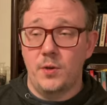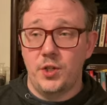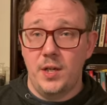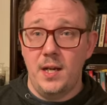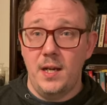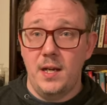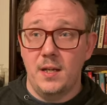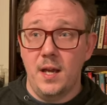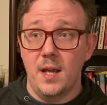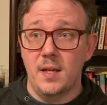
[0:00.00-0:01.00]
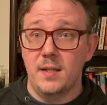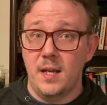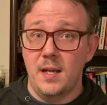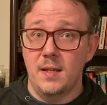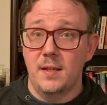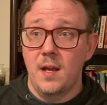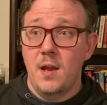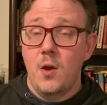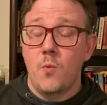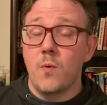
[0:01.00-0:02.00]
What she does is
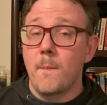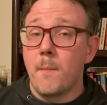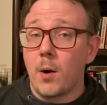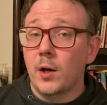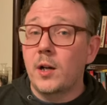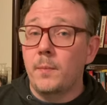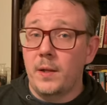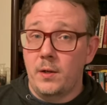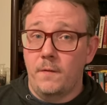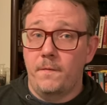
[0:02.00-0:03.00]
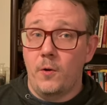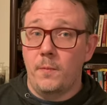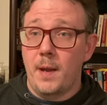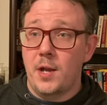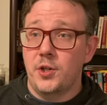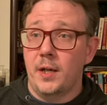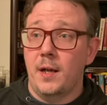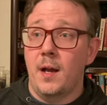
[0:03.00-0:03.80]
remarkably good folk magic.